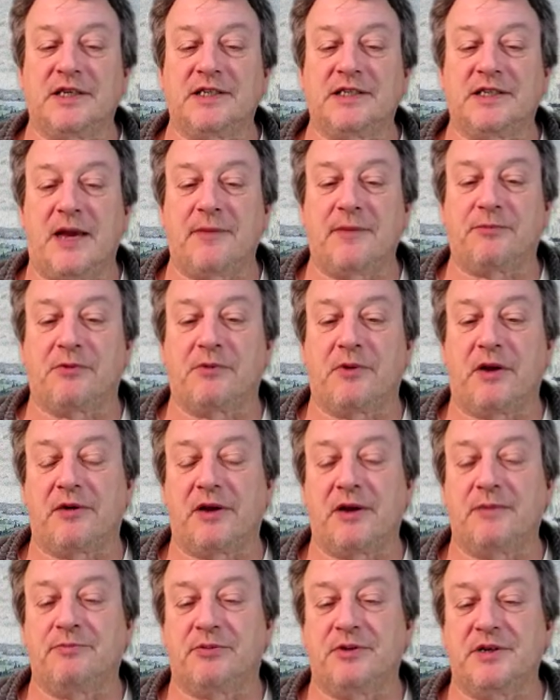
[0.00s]

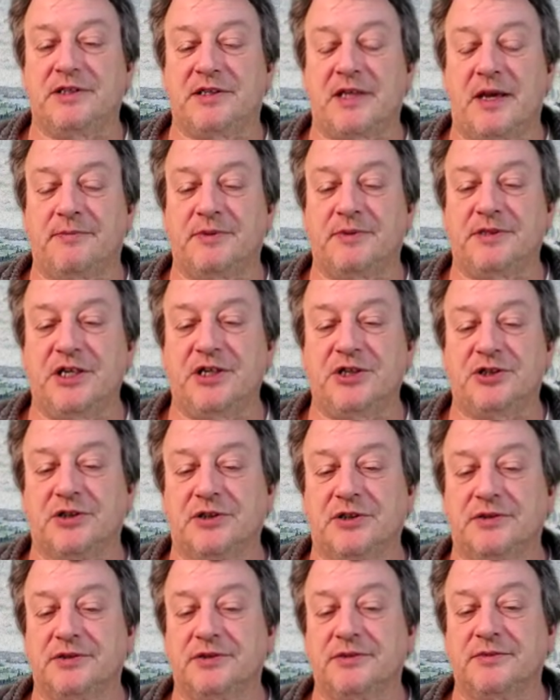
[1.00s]
contemporary
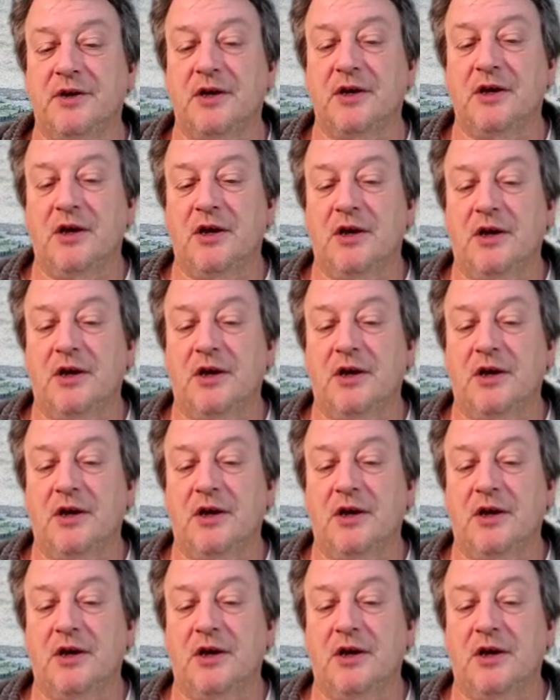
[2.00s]
presuppositions.